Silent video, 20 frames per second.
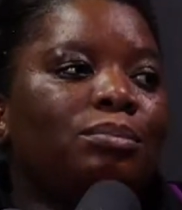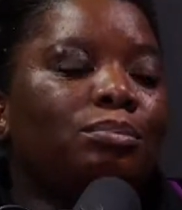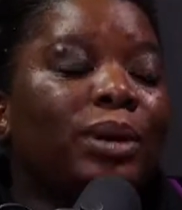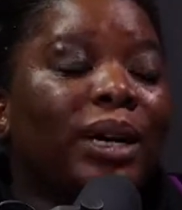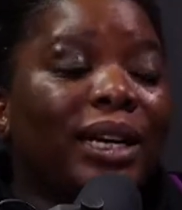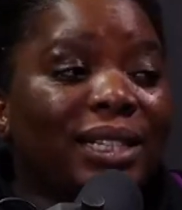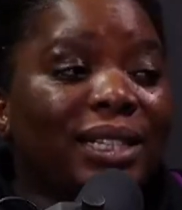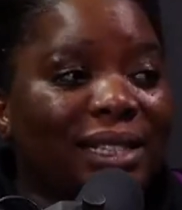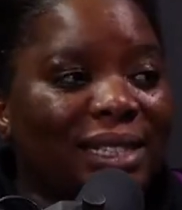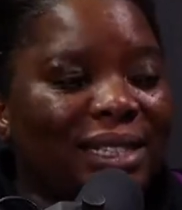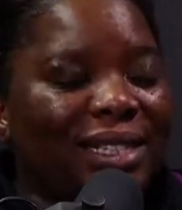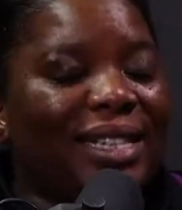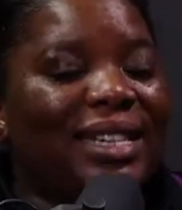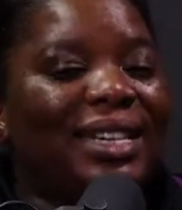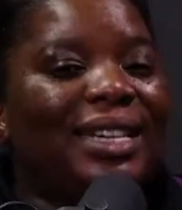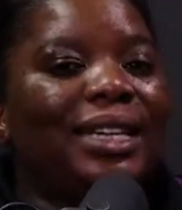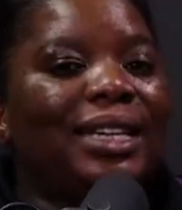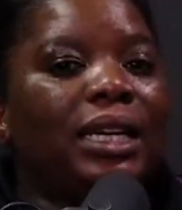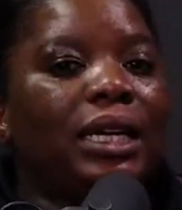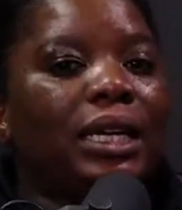
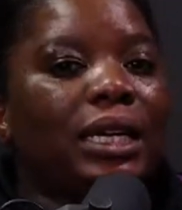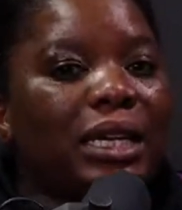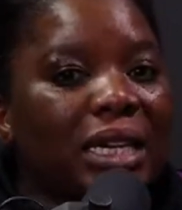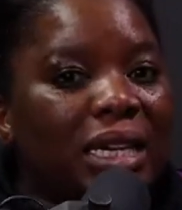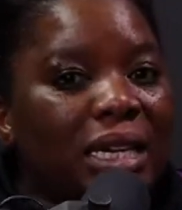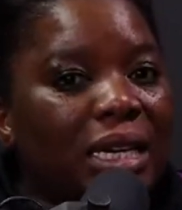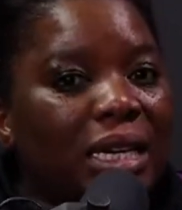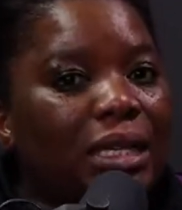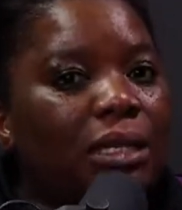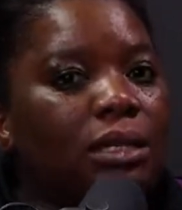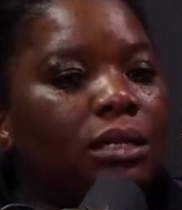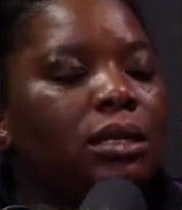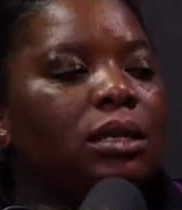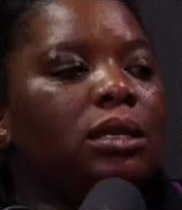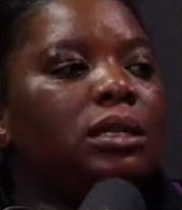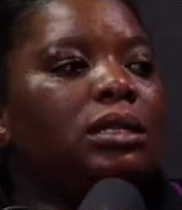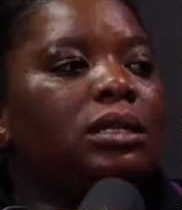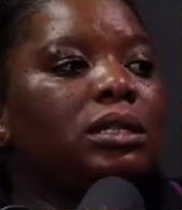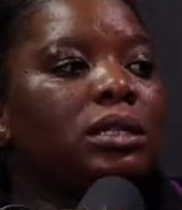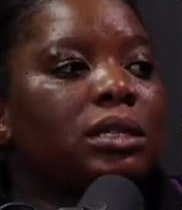budgeting needs
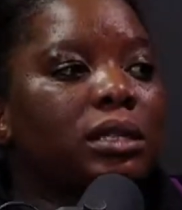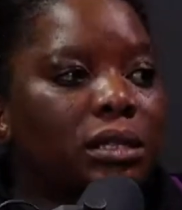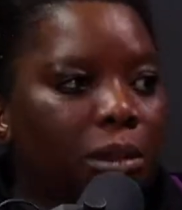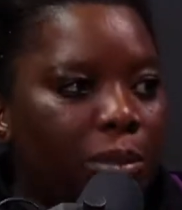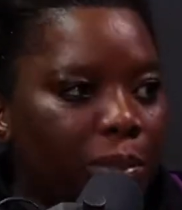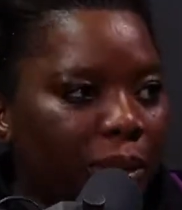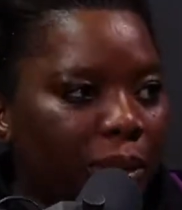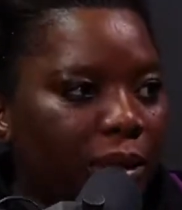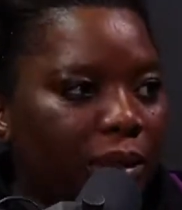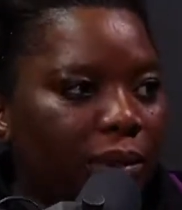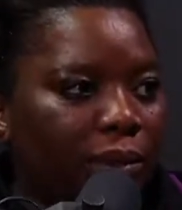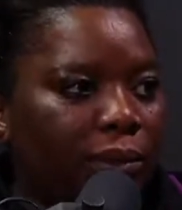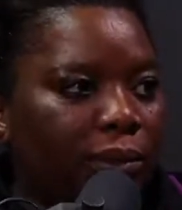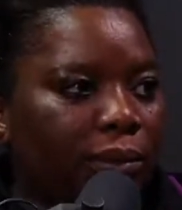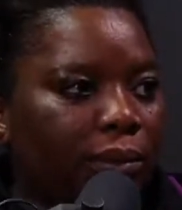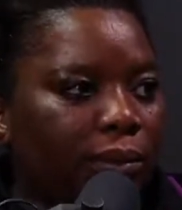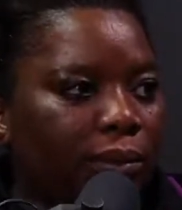discipline.